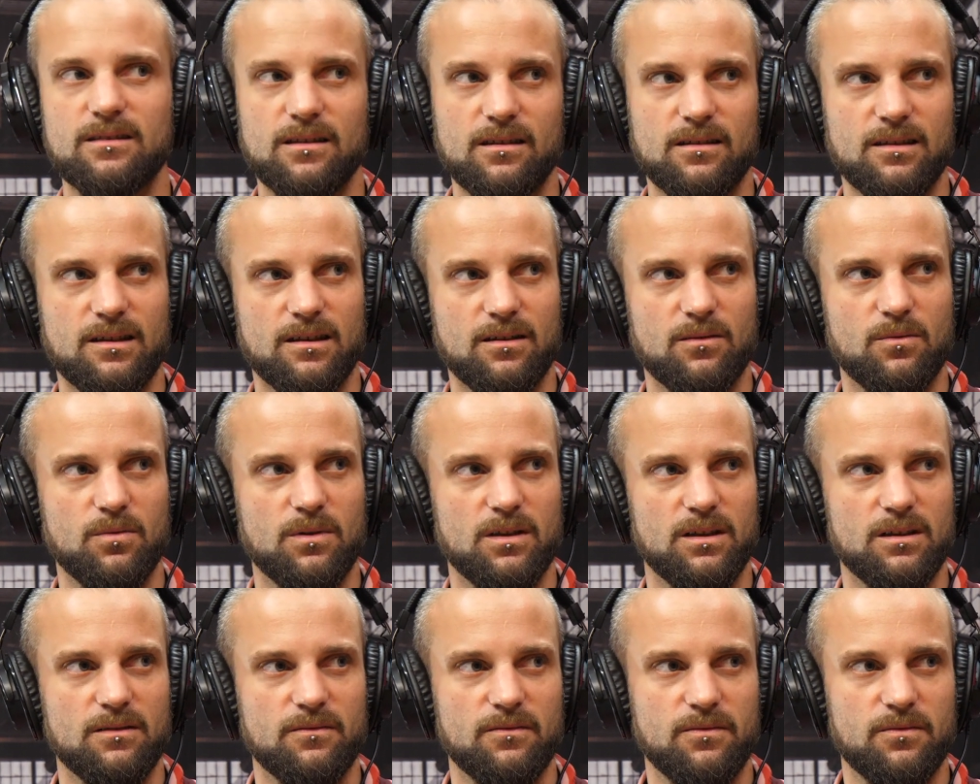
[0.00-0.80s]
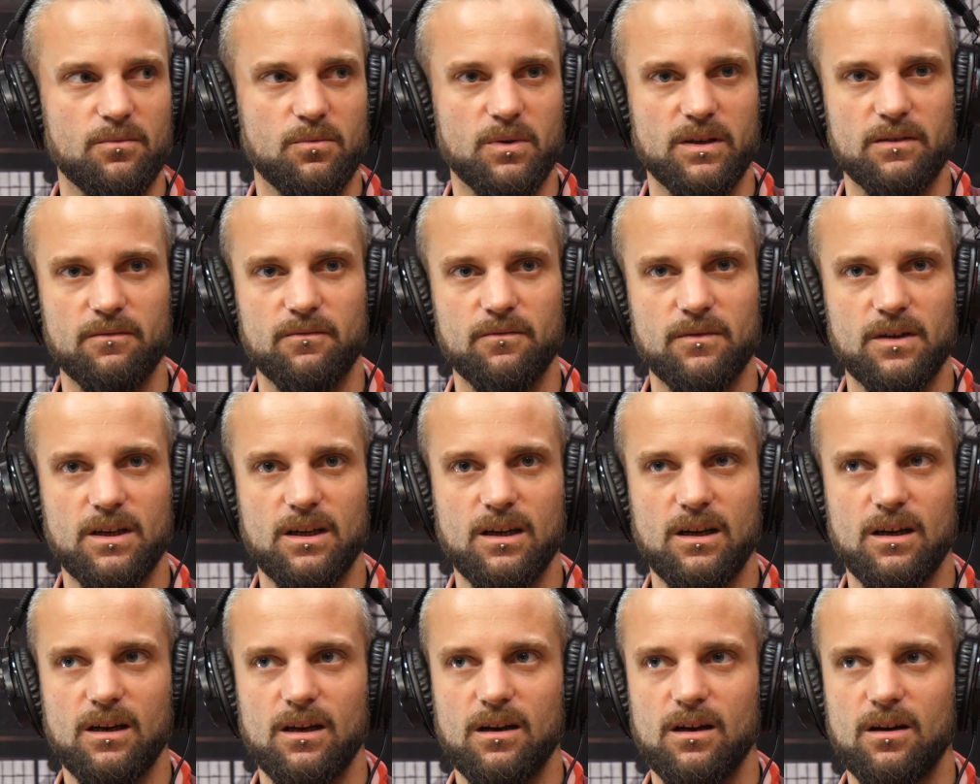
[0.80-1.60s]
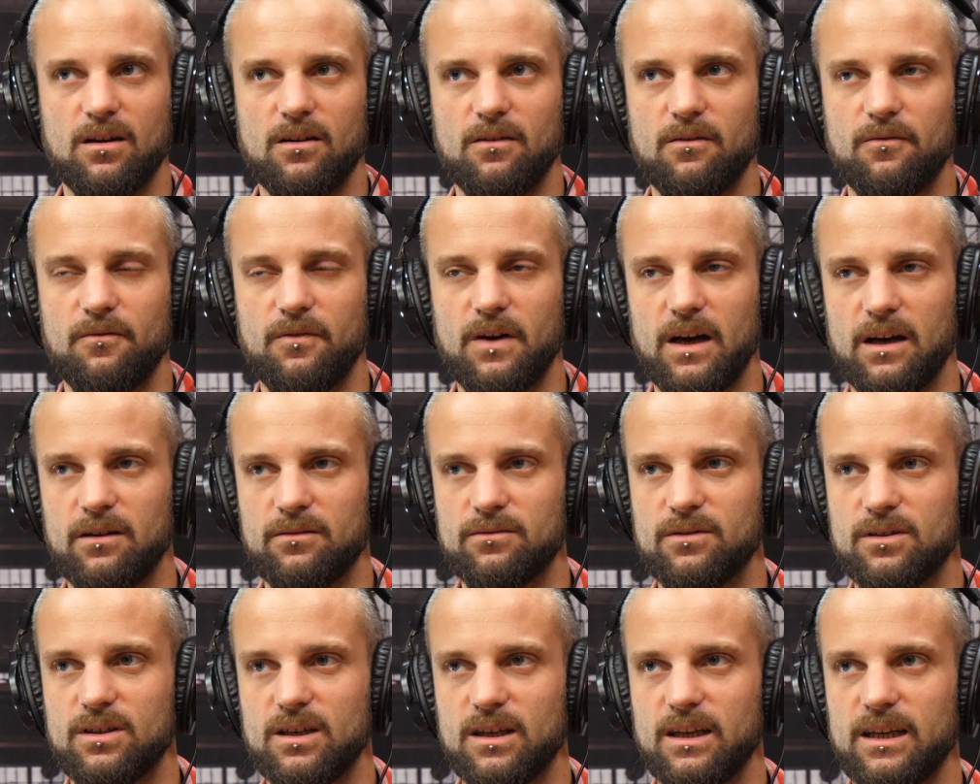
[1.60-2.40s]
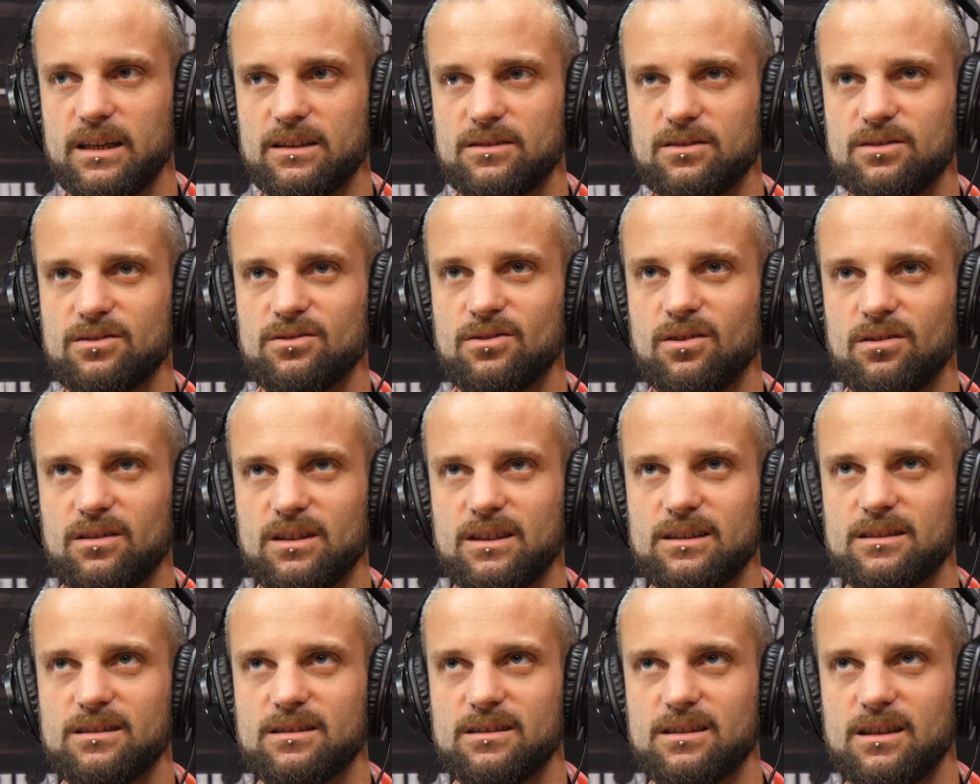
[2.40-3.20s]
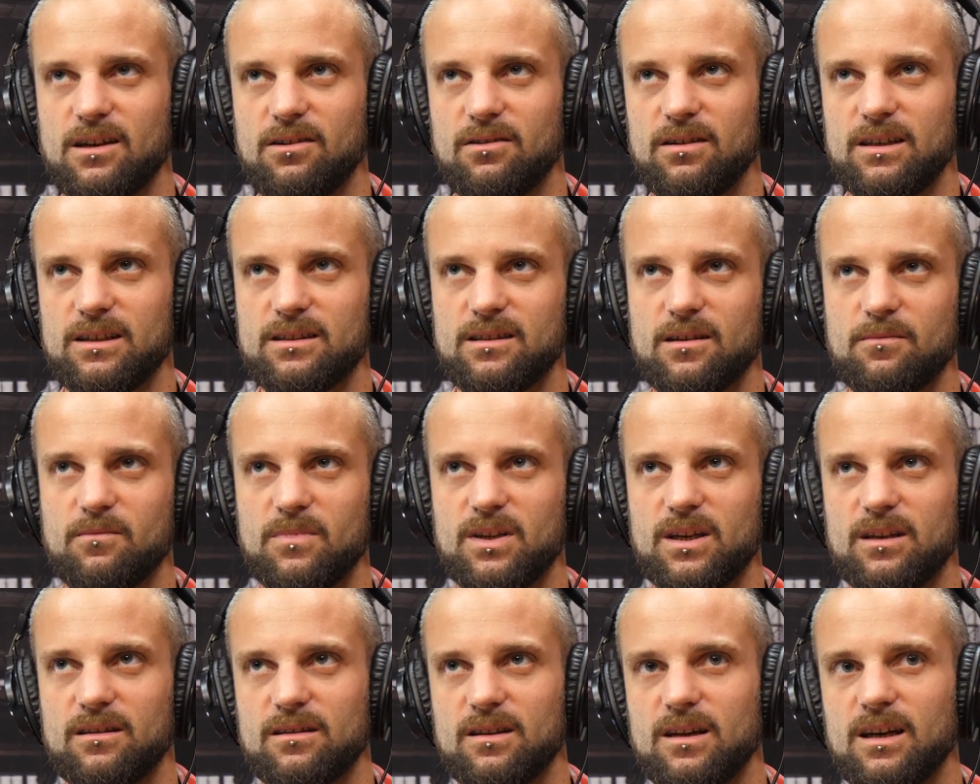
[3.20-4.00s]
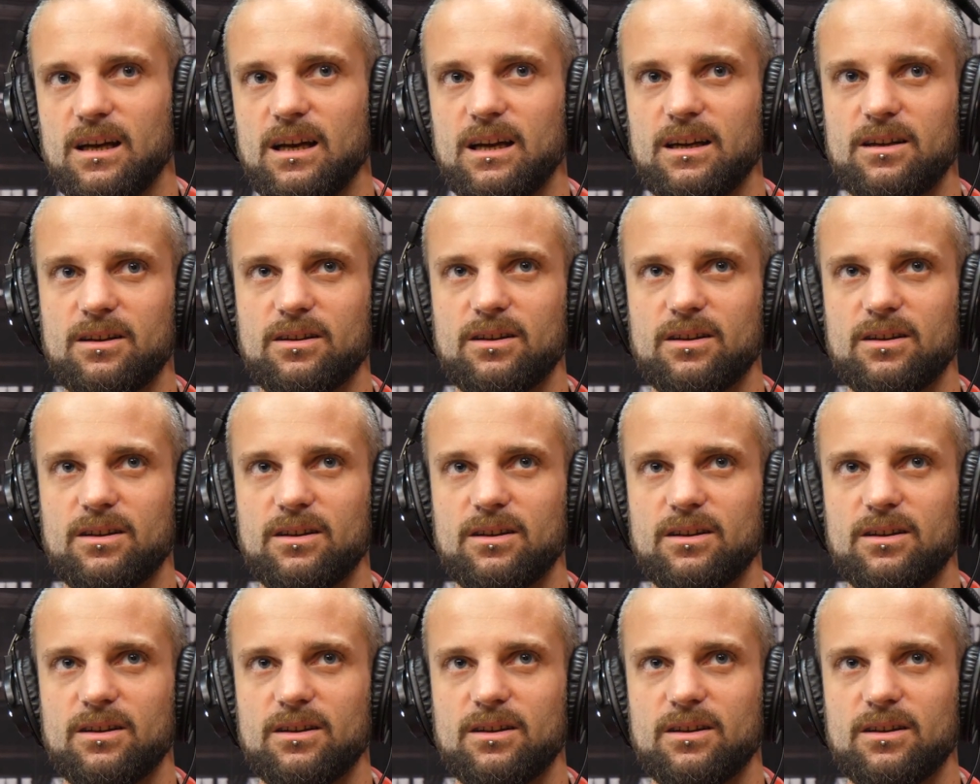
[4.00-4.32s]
I think we've found that it's not necessarily something that